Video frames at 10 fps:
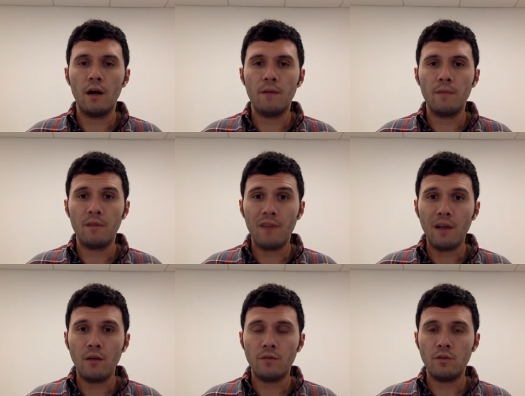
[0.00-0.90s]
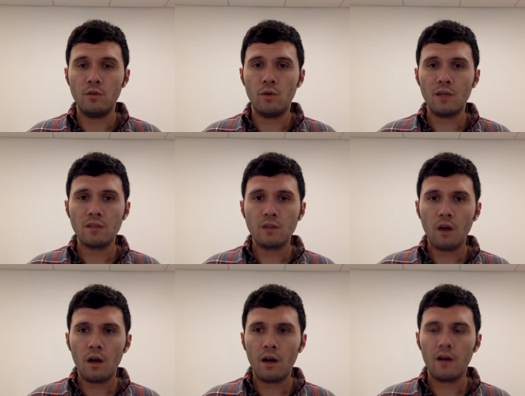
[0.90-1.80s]
the value of the US
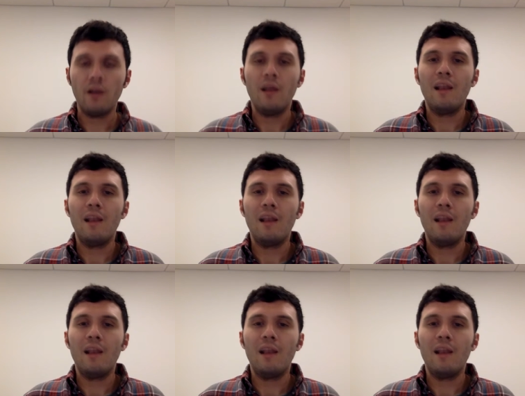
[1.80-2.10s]
dollar,